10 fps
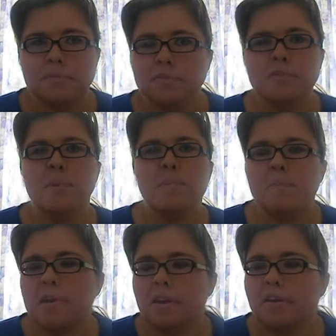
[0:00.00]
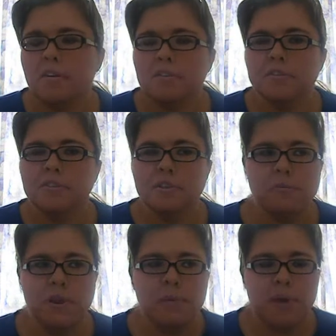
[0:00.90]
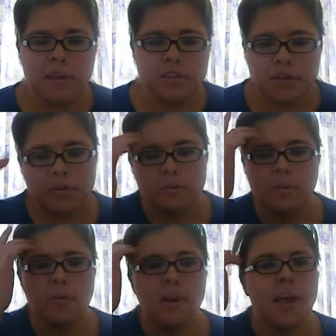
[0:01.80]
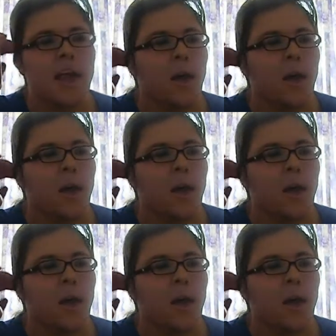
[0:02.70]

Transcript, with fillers: losing my memory card, you name it, it's gone wrong.